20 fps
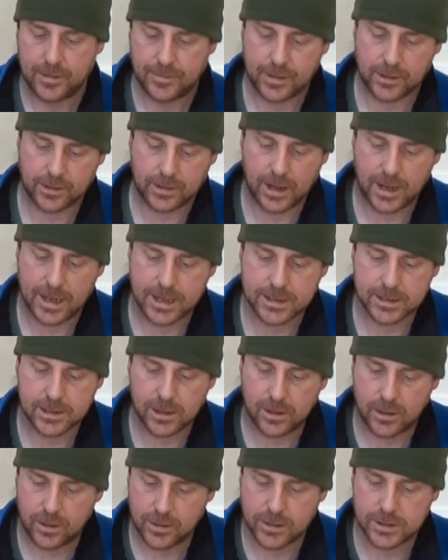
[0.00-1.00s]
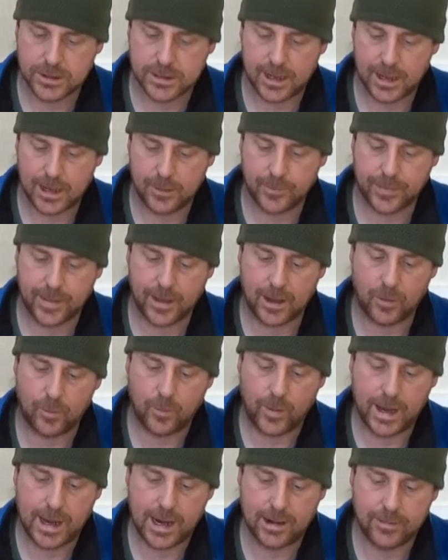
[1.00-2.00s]
They're going to last a long time
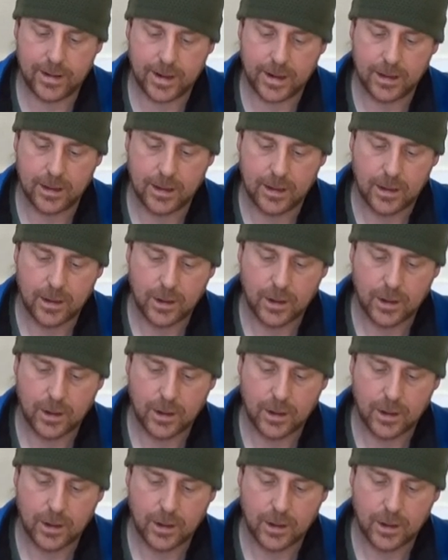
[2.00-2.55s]
without wearing.